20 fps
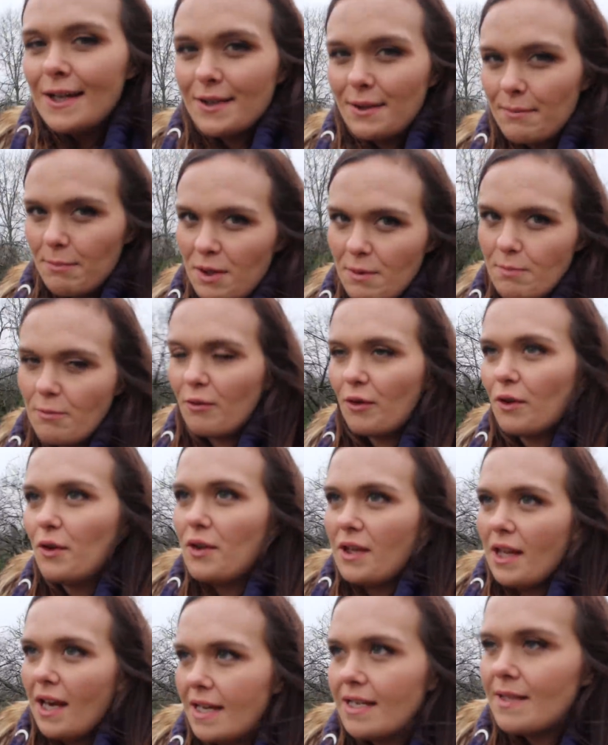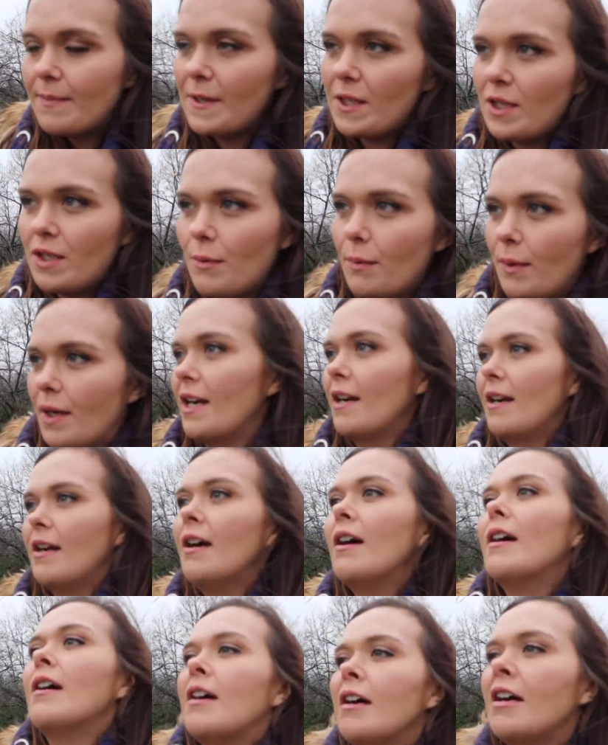something for that, especially when
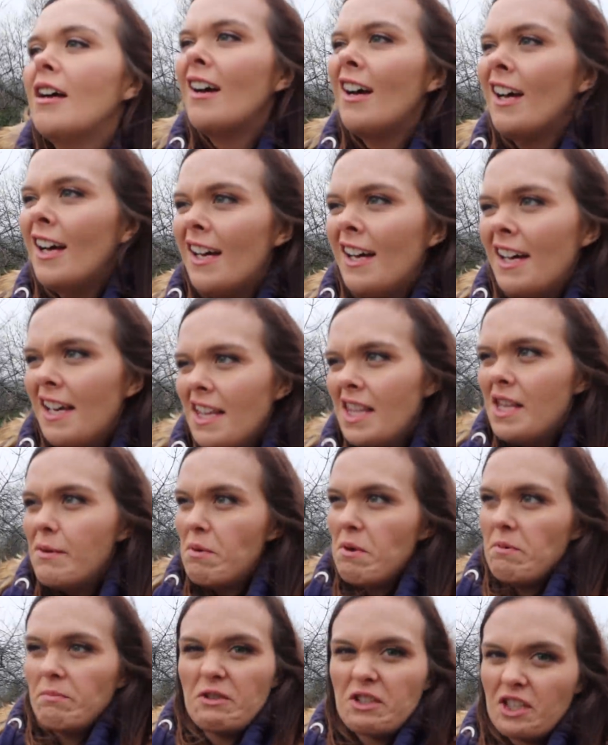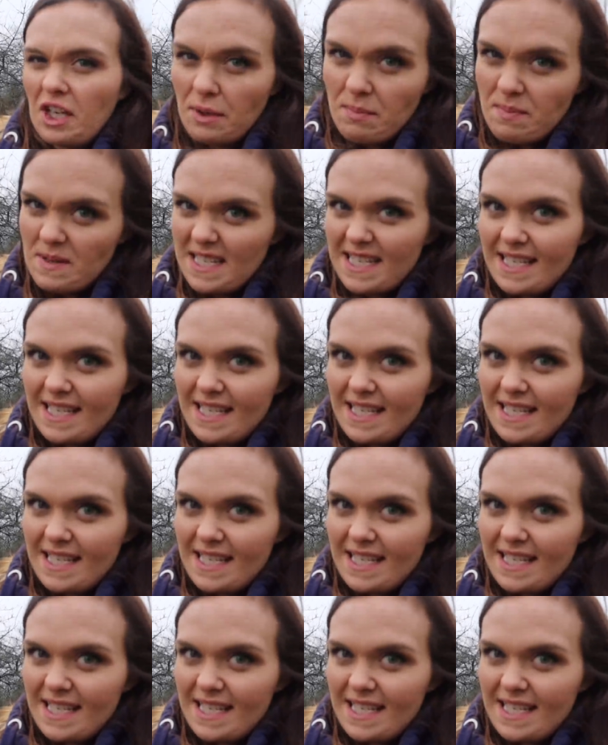you pretty much go up at